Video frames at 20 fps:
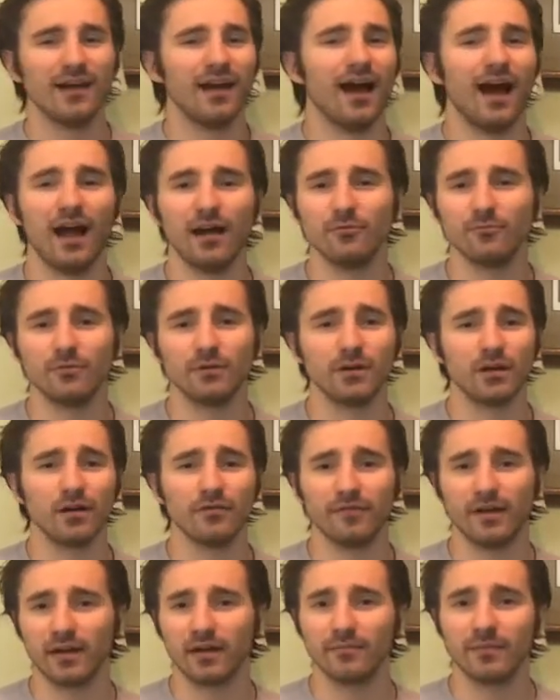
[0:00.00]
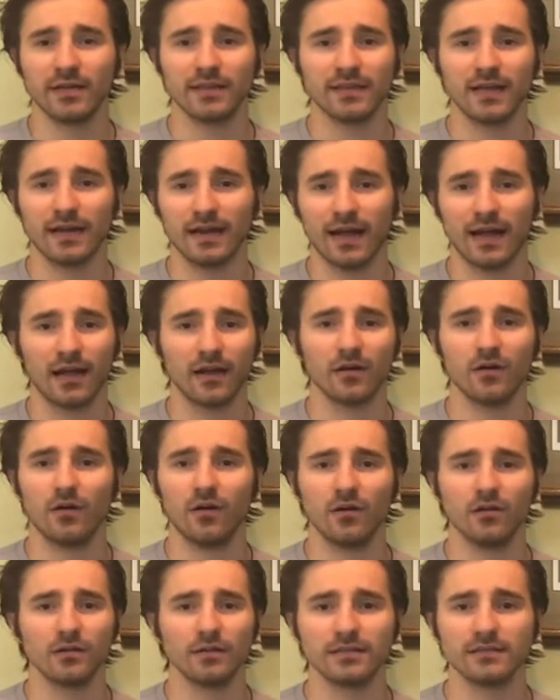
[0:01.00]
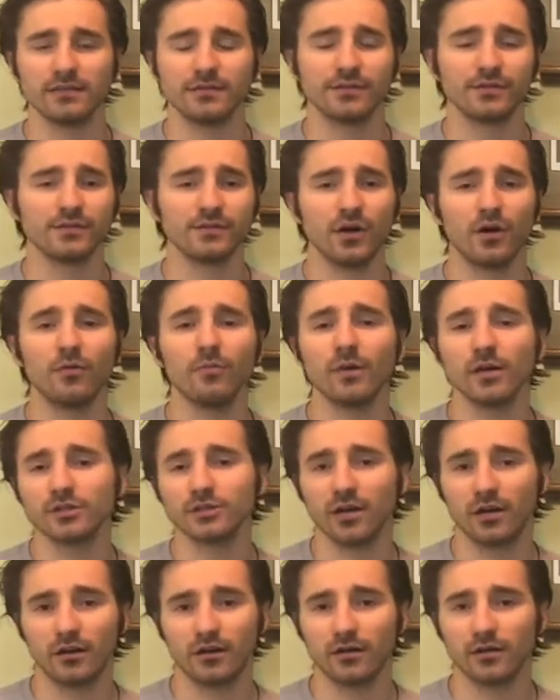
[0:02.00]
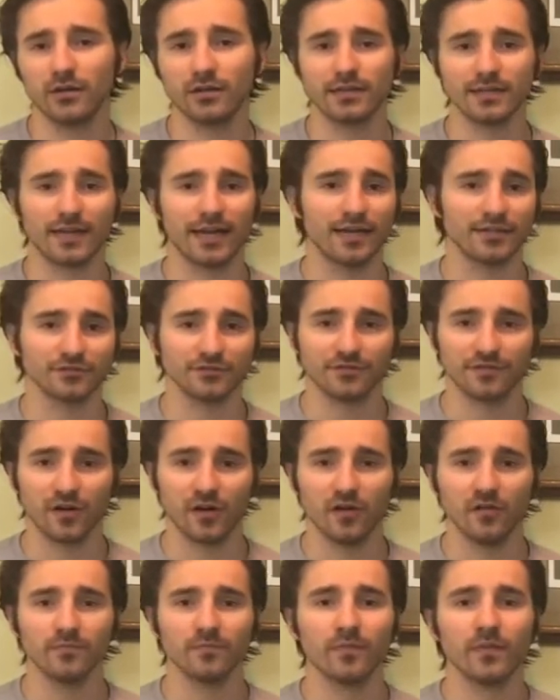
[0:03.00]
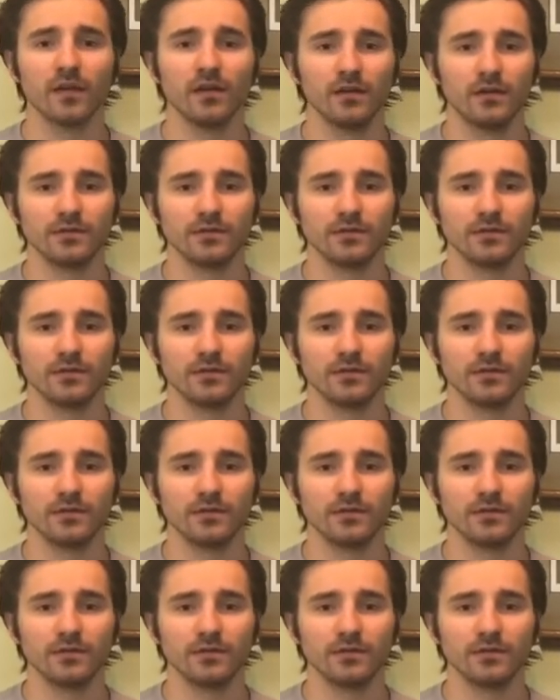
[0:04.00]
I would not recommend that at all. It's so much harder to catch a fall.